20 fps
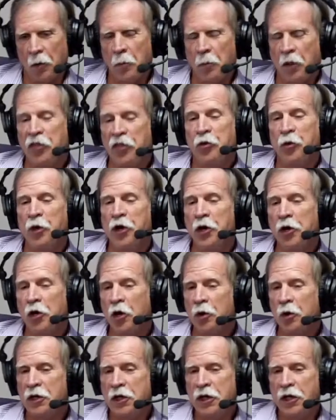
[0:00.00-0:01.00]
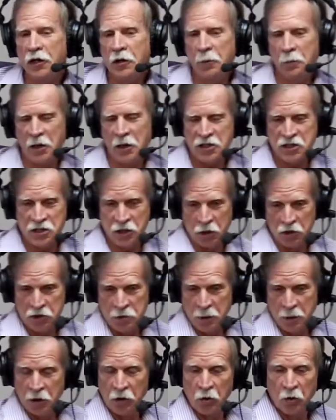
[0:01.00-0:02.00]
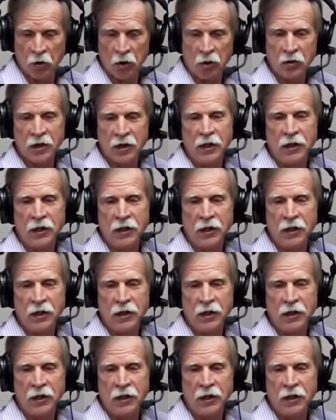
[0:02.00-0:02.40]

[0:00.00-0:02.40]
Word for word: a, a yeah. three-year-old kid, best salesman in the world,